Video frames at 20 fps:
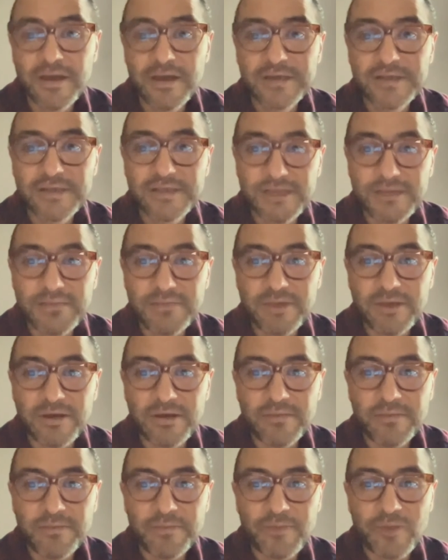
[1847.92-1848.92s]

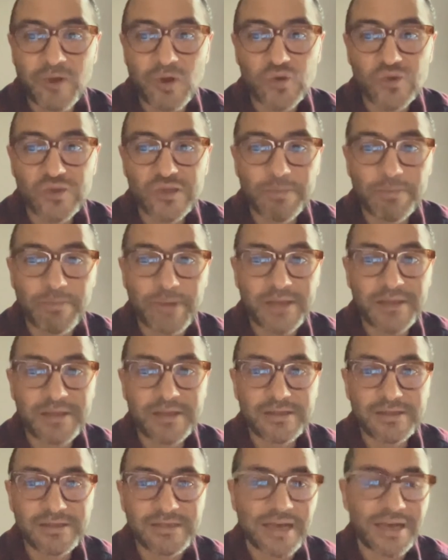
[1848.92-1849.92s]
symptom,
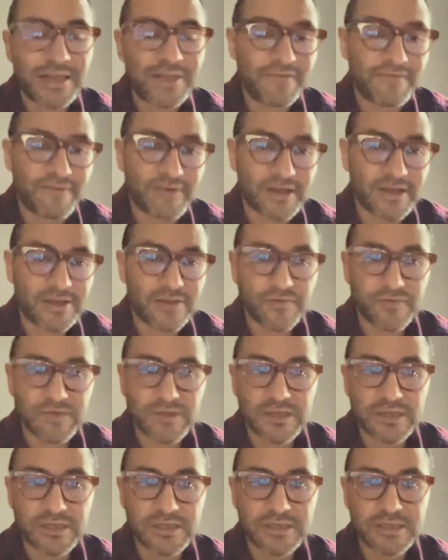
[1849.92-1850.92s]
dose-dependent side effect of
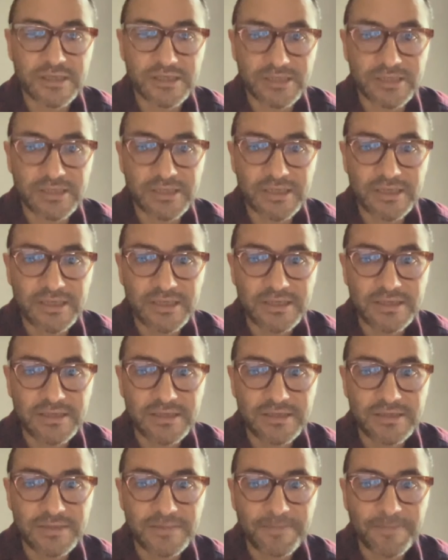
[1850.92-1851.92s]
this disease.
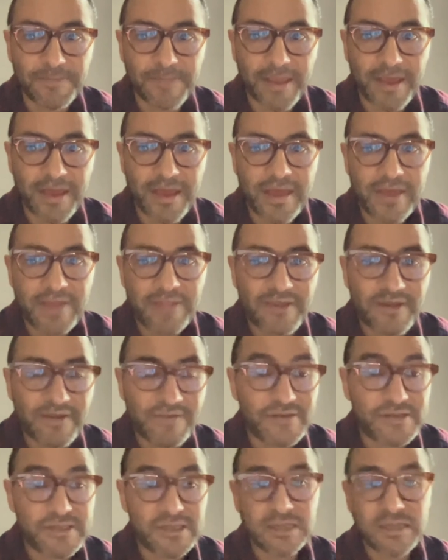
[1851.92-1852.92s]

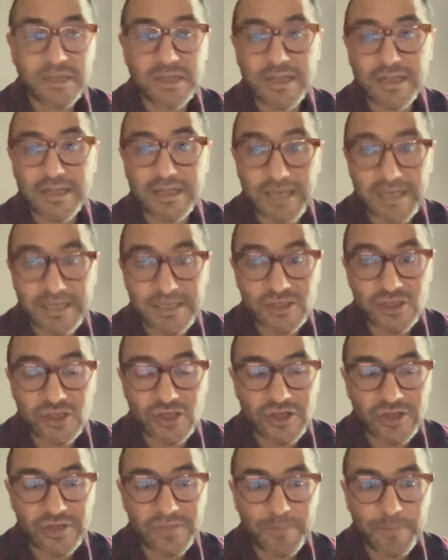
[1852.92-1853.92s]
Deficit in
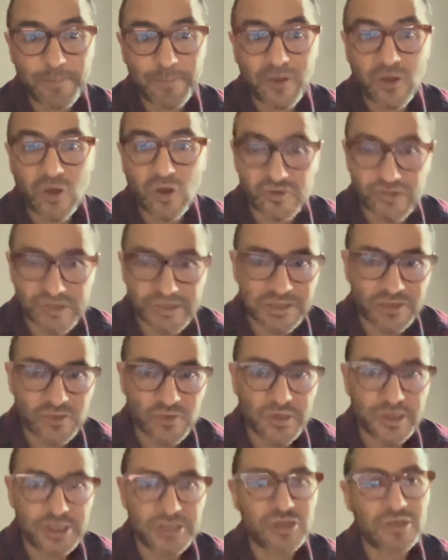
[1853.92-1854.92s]
attention,
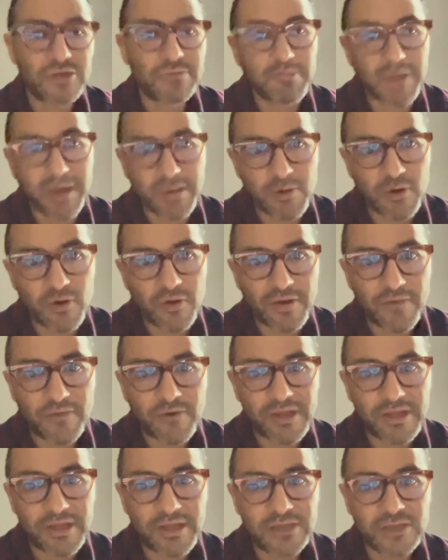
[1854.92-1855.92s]
concentration, memory
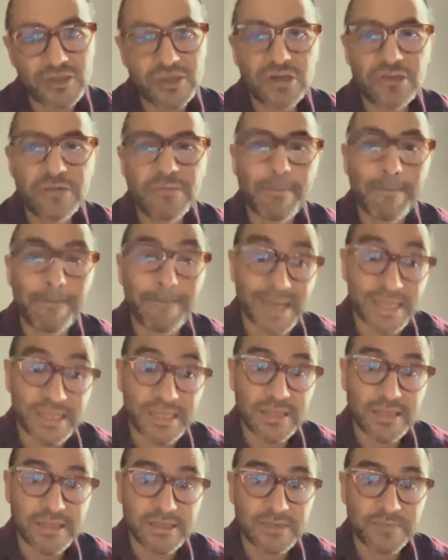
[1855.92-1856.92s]
retention,
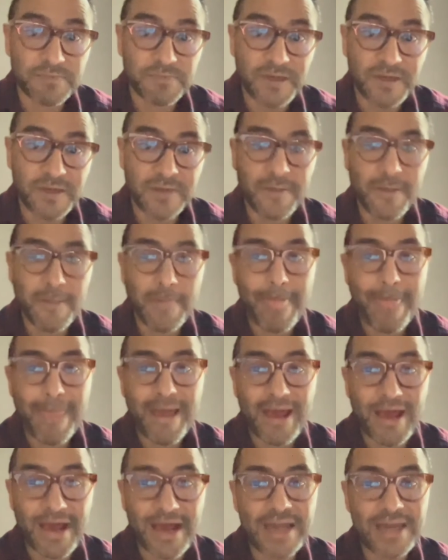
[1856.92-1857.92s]
mental speed,
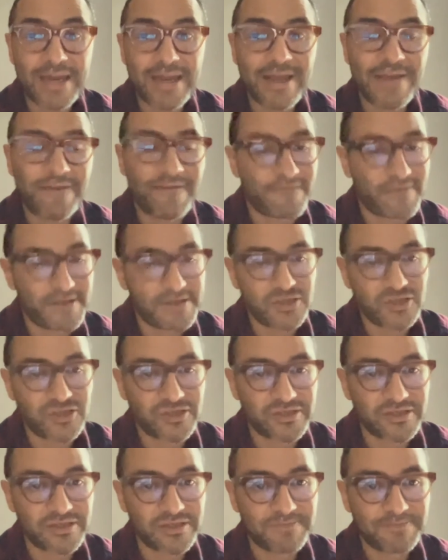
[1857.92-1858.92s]
and
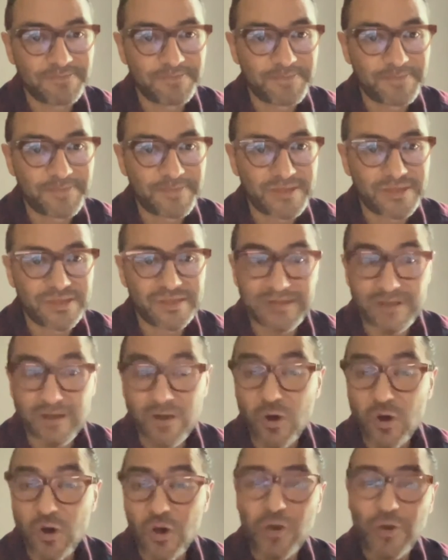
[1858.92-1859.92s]
efficiency.
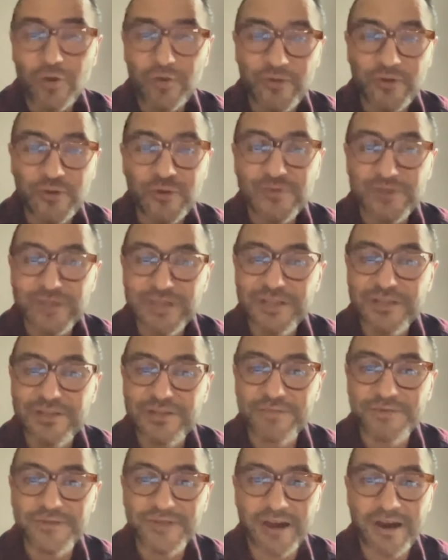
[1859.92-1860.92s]
All of those
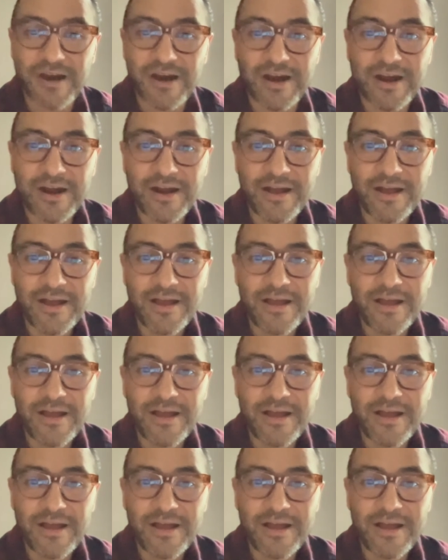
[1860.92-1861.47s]
symptoms are